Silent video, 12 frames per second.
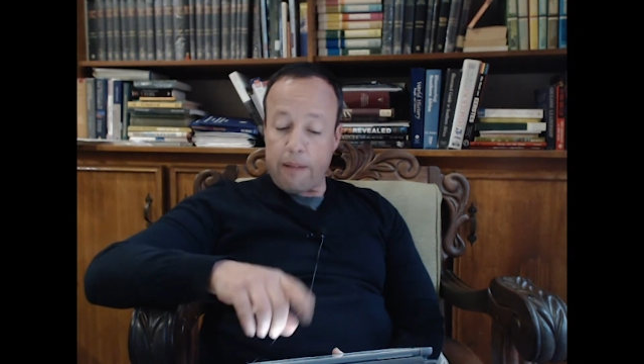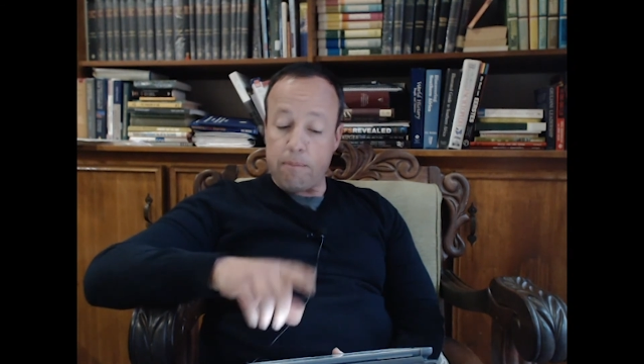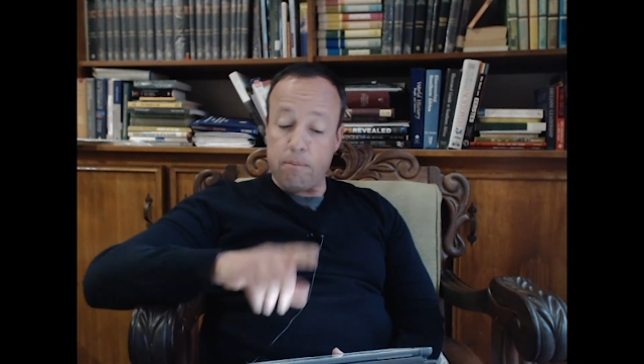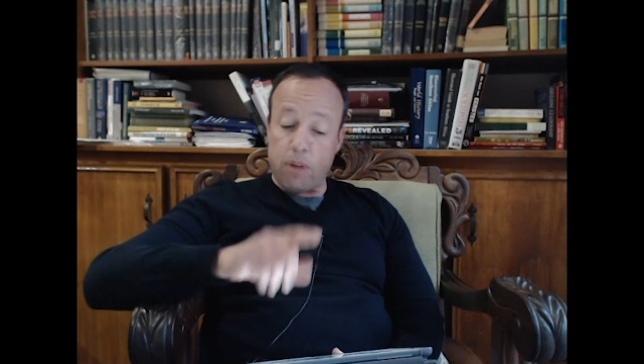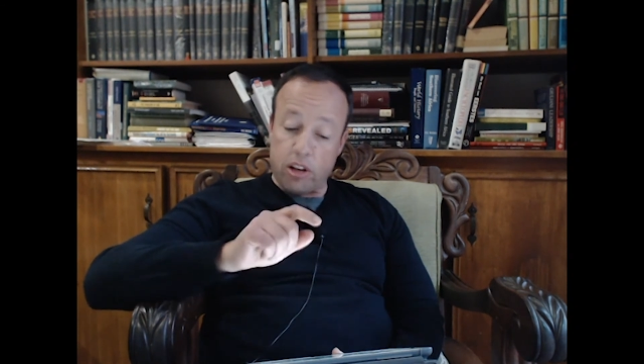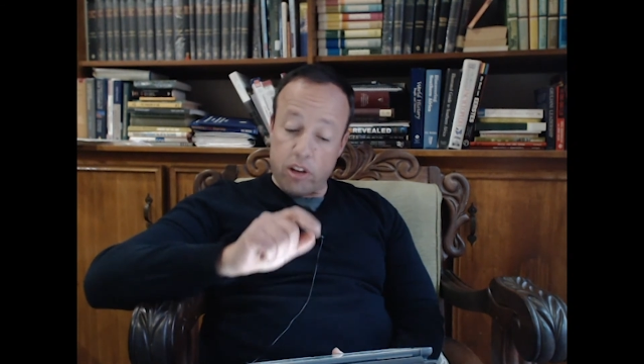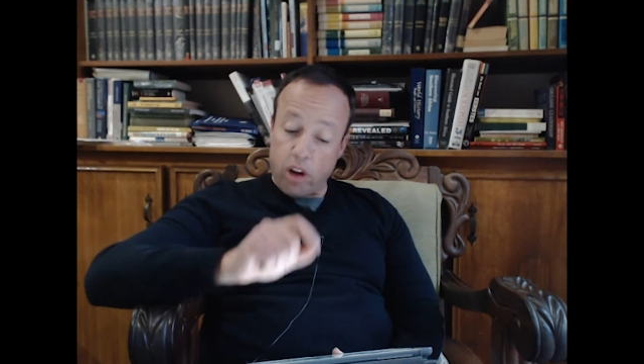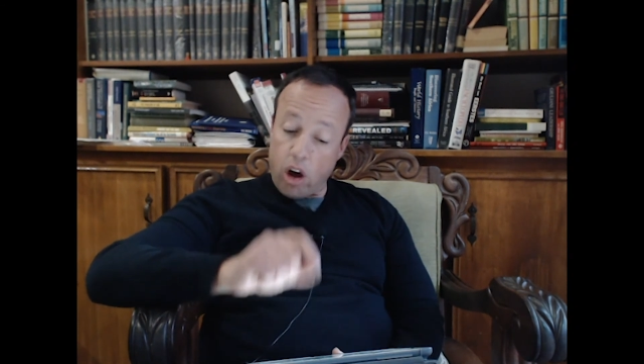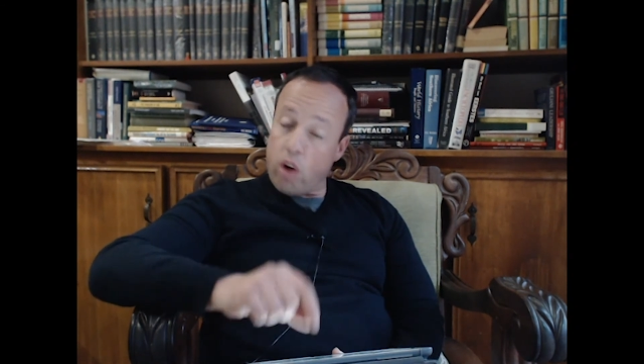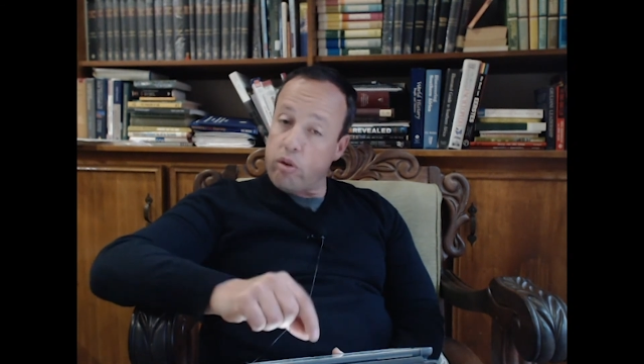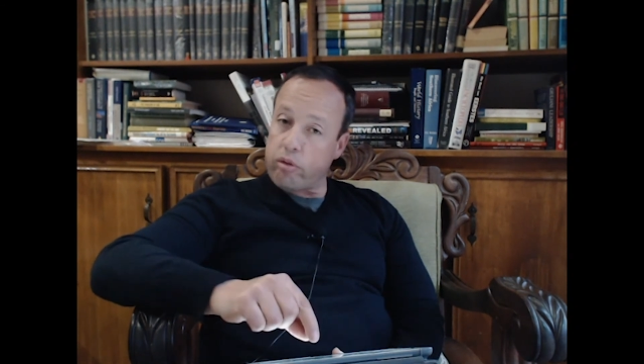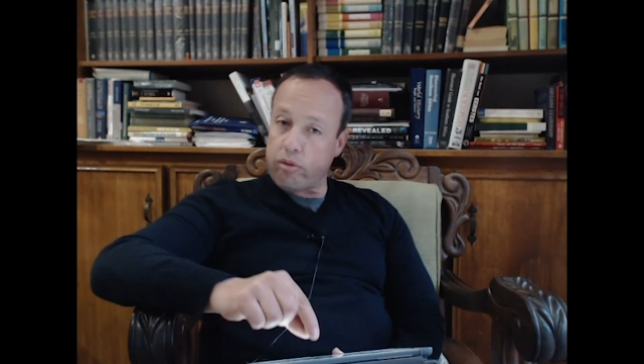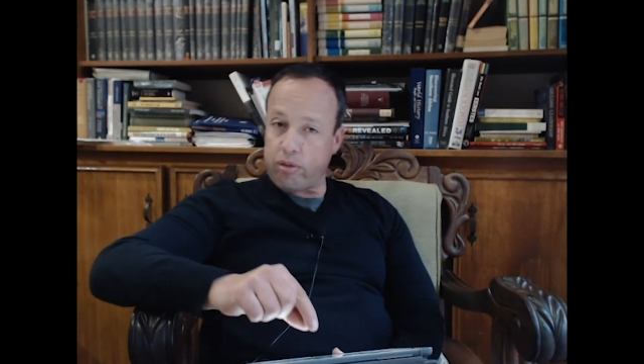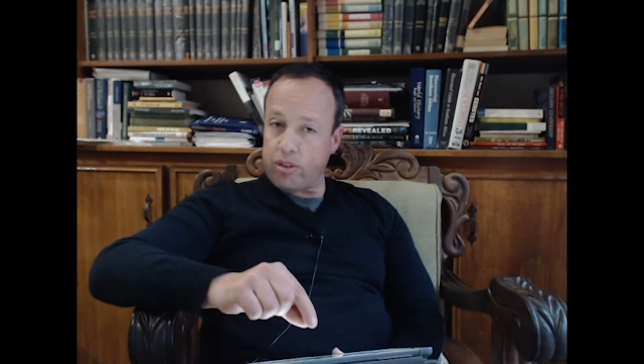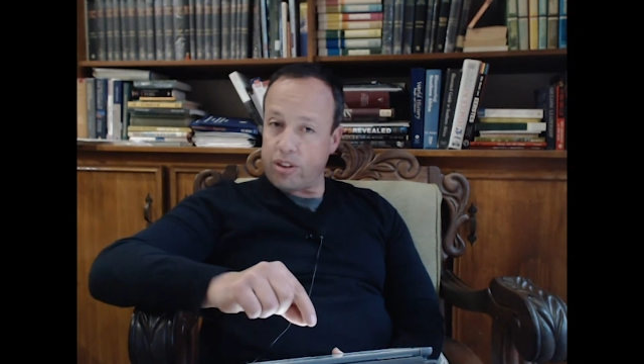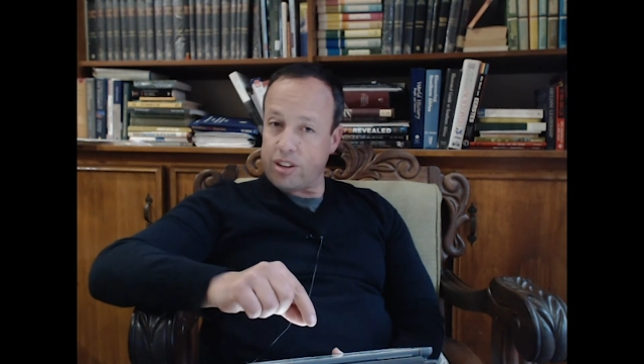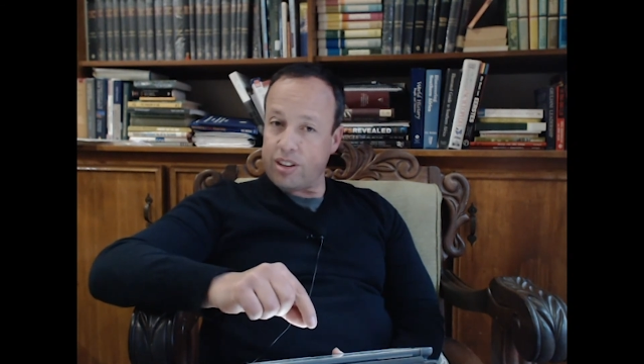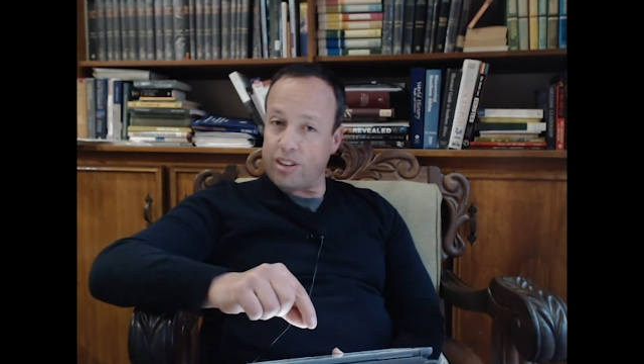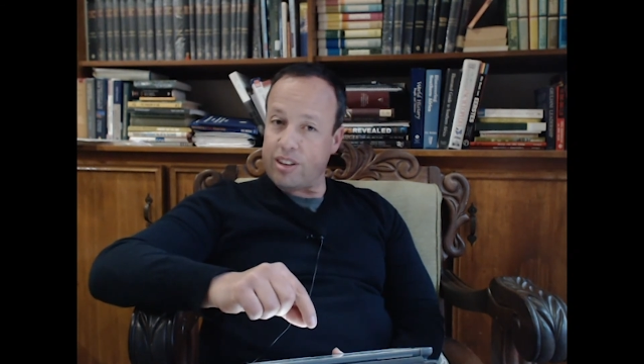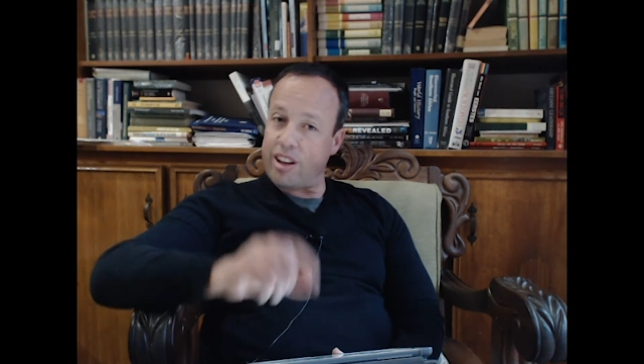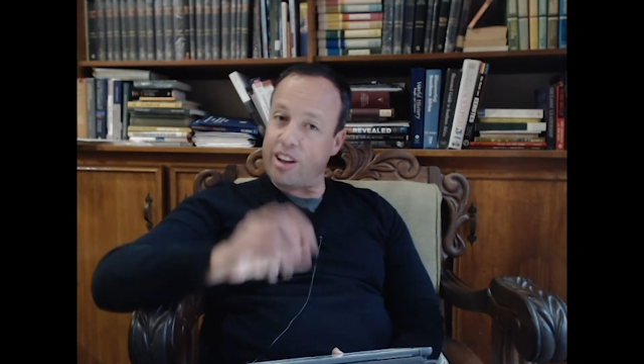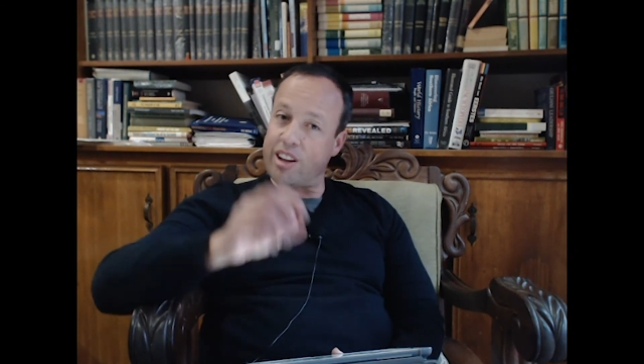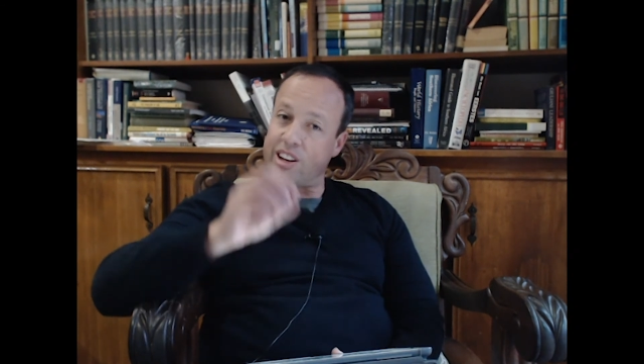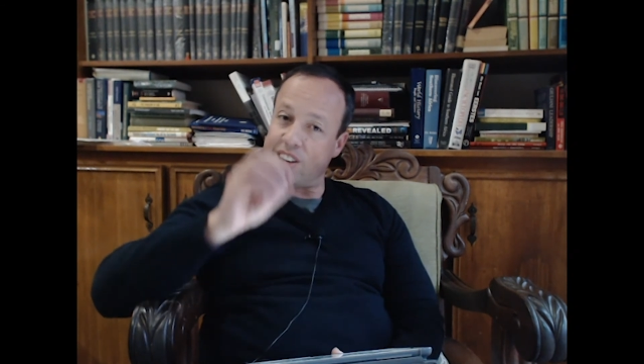but the oath,
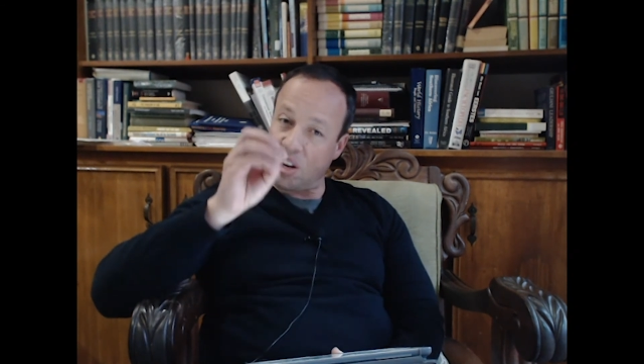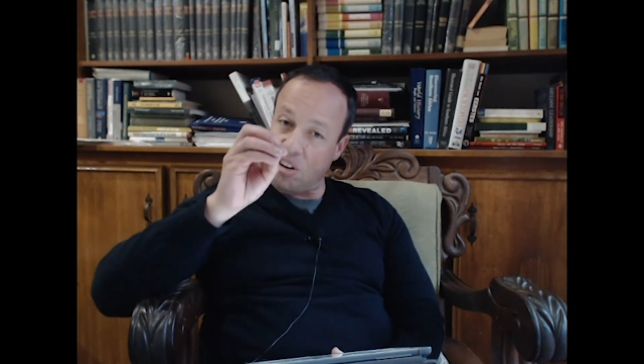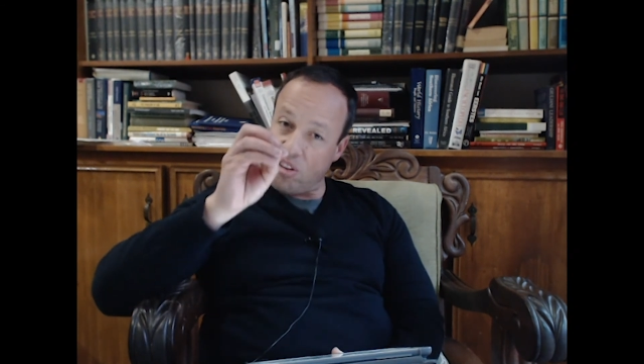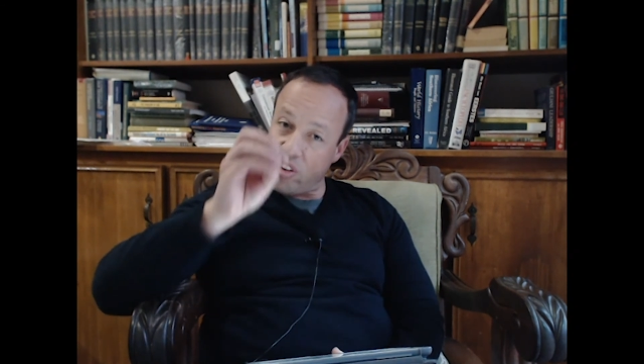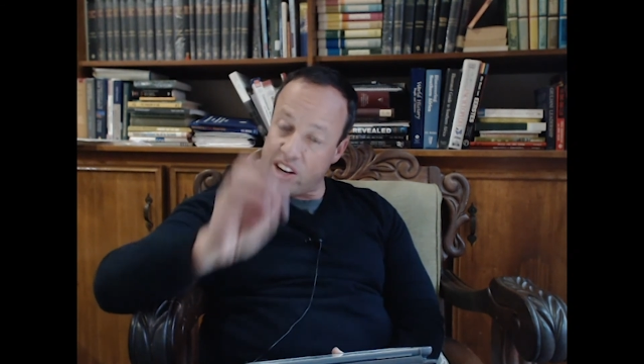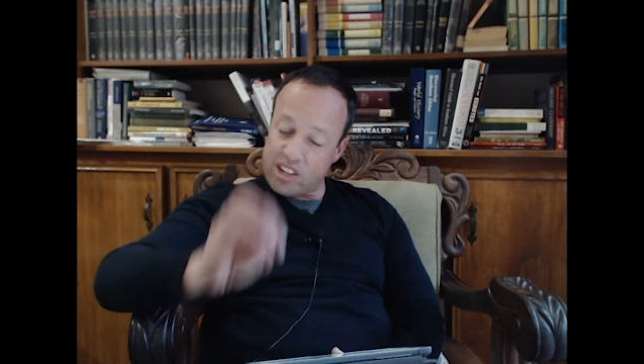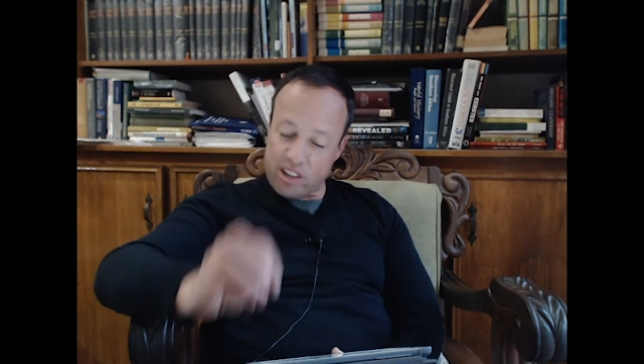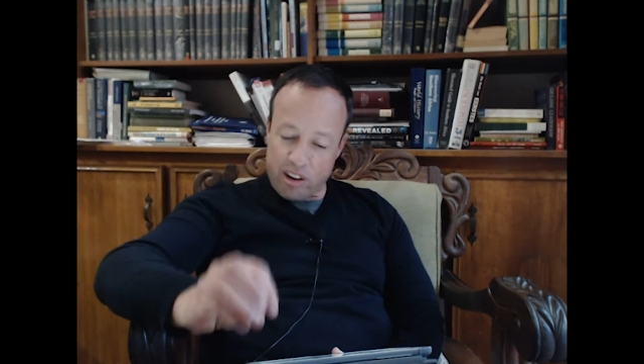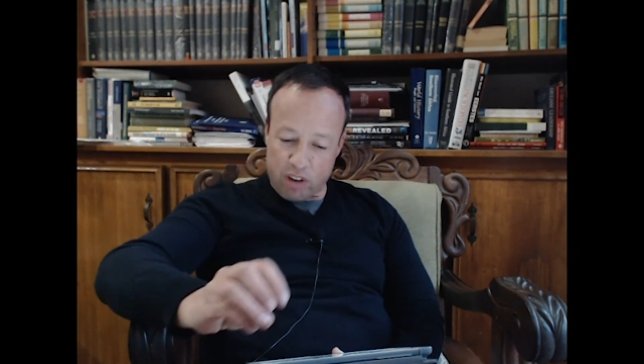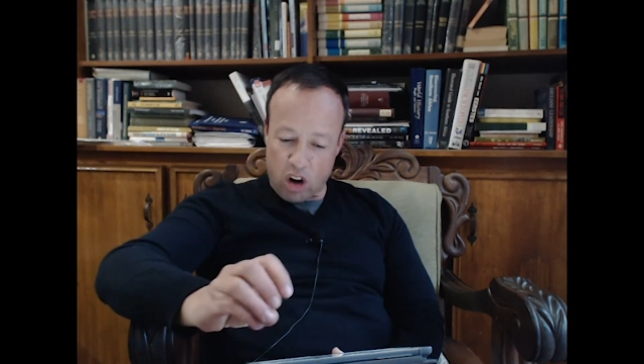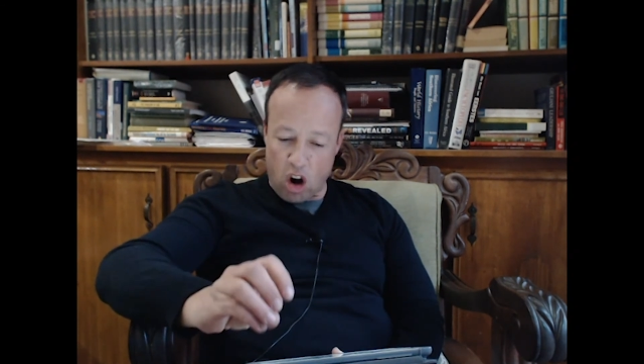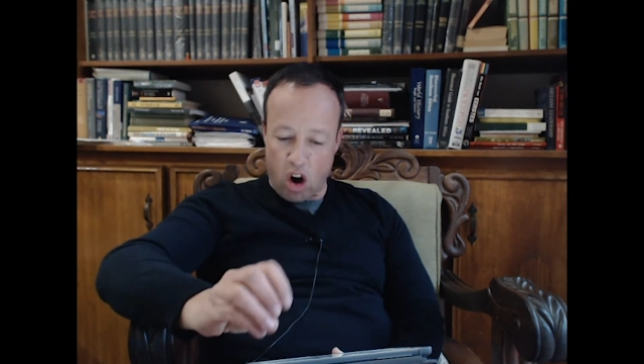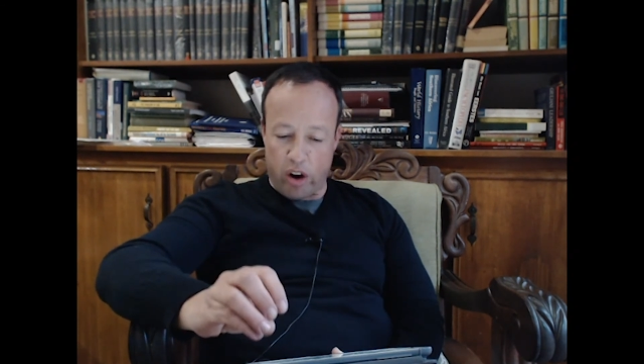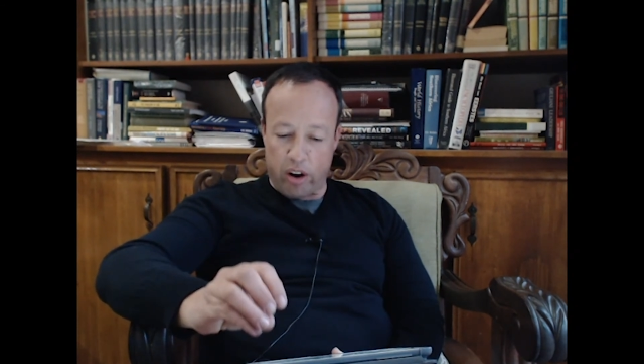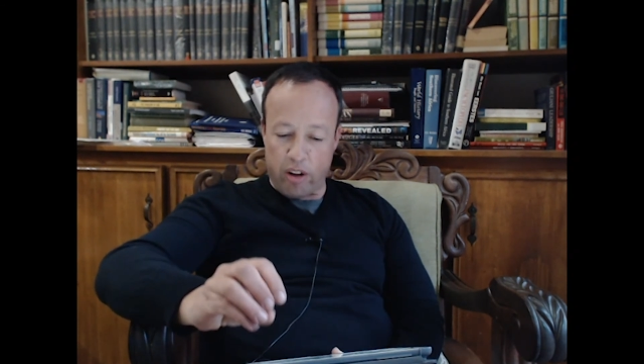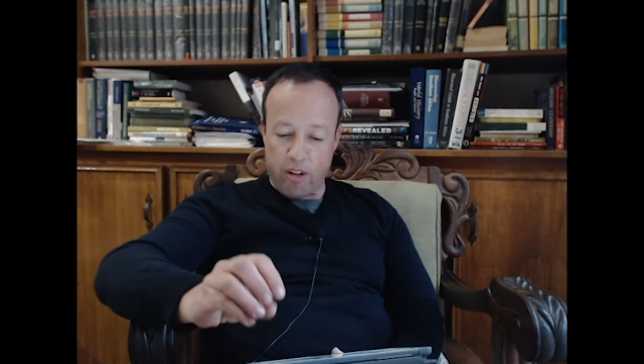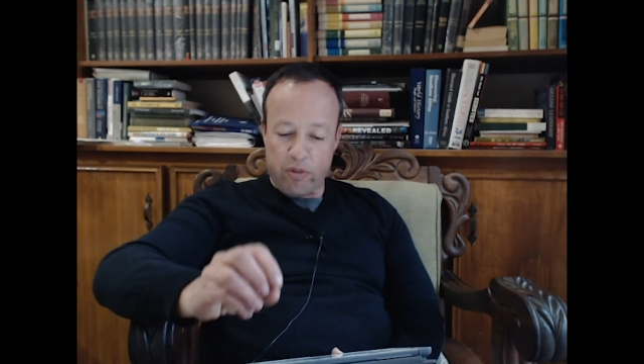the declaration of God,